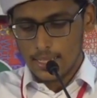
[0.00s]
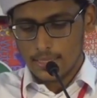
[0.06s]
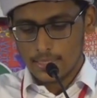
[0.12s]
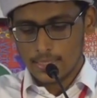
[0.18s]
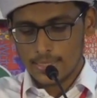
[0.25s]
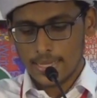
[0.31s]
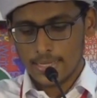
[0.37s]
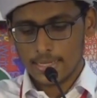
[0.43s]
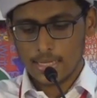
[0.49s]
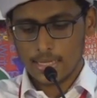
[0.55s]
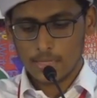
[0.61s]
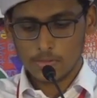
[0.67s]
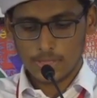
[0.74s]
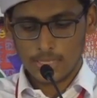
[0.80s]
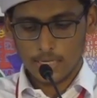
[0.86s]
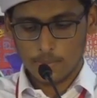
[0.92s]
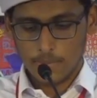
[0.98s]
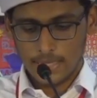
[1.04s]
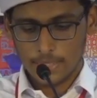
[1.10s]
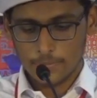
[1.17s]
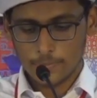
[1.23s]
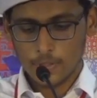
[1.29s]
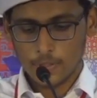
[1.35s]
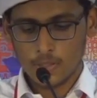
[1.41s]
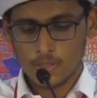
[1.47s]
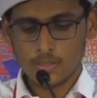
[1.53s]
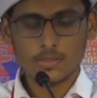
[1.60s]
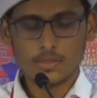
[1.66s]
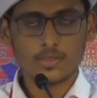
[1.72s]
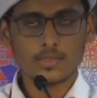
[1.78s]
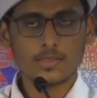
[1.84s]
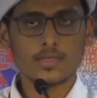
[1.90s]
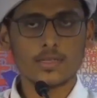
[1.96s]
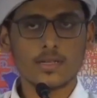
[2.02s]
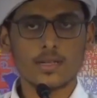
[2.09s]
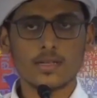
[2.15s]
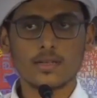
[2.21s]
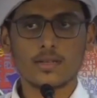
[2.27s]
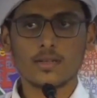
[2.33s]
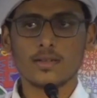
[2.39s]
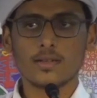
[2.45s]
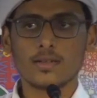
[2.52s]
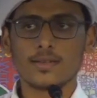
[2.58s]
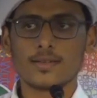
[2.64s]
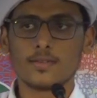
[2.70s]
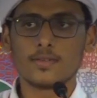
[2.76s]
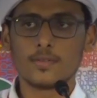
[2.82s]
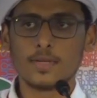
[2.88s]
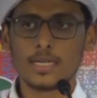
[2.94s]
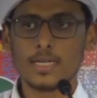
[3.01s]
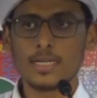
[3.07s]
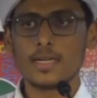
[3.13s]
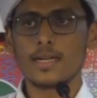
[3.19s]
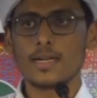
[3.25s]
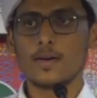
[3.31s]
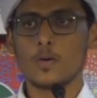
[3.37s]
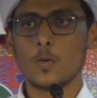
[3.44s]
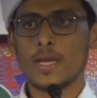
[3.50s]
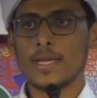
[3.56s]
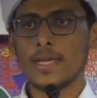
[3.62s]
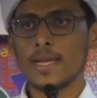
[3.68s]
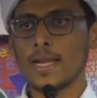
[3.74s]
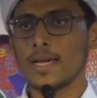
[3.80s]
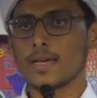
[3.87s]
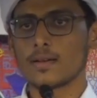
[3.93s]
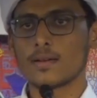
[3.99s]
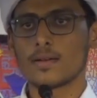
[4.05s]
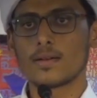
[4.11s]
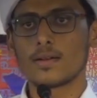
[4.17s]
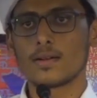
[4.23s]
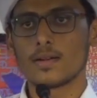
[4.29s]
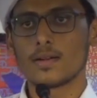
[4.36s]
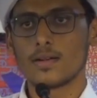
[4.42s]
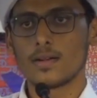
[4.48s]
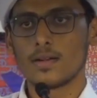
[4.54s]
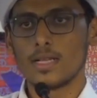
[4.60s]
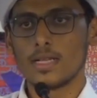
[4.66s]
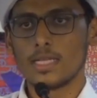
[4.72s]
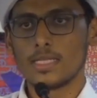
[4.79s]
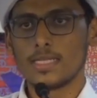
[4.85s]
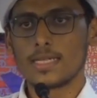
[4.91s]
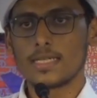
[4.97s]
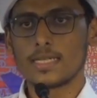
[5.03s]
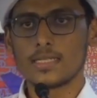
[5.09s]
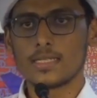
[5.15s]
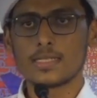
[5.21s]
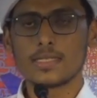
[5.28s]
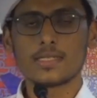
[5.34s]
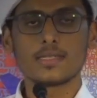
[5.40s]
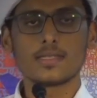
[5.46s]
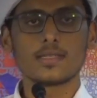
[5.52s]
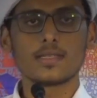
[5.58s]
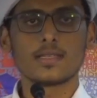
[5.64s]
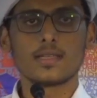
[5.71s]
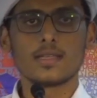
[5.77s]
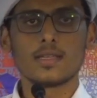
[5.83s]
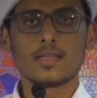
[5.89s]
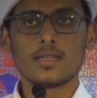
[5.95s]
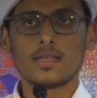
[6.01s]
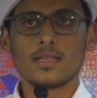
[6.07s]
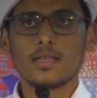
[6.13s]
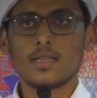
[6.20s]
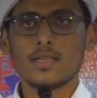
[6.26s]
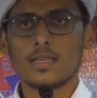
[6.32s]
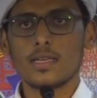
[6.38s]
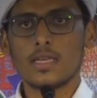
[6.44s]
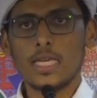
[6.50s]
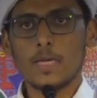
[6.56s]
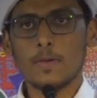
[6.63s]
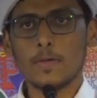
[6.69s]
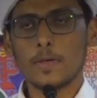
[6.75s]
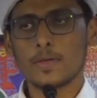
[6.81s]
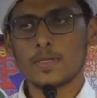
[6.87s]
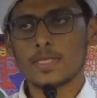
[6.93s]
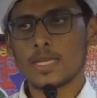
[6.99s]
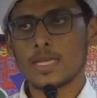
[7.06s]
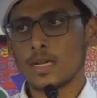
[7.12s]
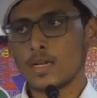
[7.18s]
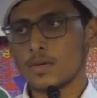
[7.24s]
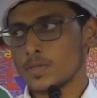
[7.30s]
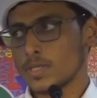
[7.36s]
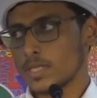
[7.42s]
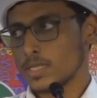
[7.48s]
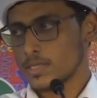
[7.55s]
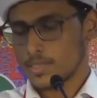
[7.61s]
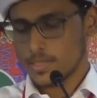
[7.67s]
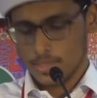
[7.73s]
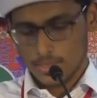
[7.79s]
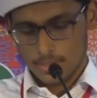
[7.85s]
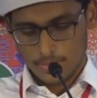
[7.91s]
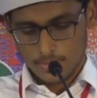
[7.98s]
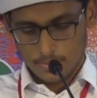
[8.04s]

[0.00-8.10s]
is encountered by the fourth word, Wanhar. That is, give your surroundings.